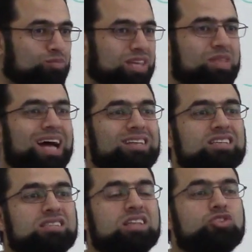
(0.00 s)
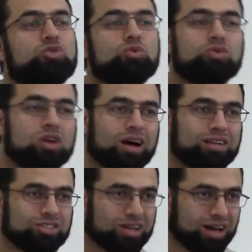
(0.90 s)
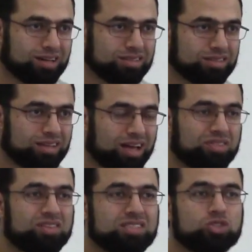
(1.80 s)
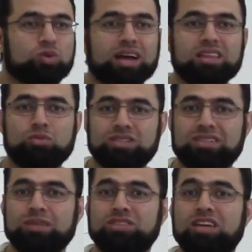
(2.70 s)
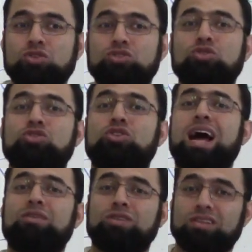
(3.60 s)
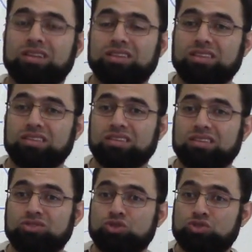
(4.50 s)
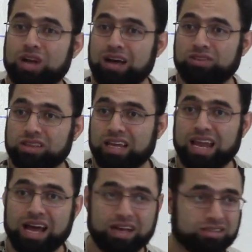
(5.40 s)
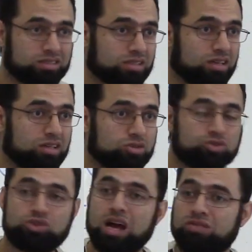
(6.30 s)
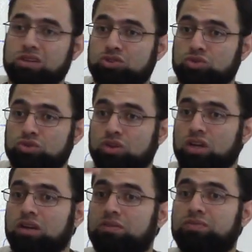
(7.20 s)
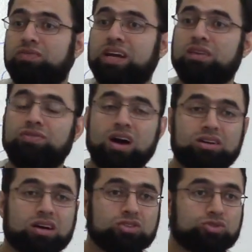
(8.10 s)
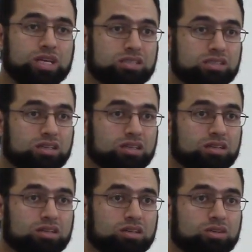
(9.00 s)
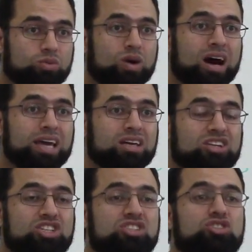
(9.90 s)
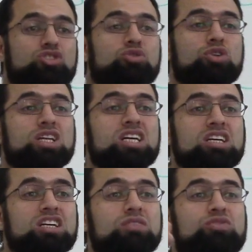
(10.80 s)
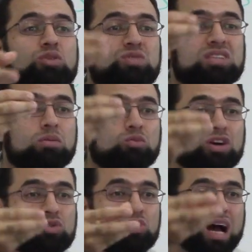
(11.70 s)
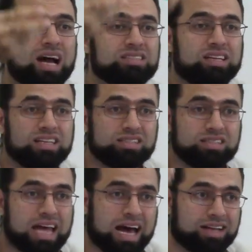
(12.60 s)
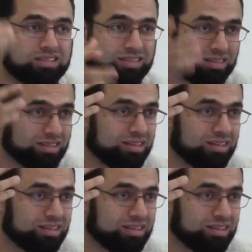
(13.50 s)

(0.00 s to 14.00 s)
That is the true knowledge, guys. And this is why the Muslims, they used to travel, to travel the lands, to travel to very far countries. Why? Just to learn from someone who has an isnad,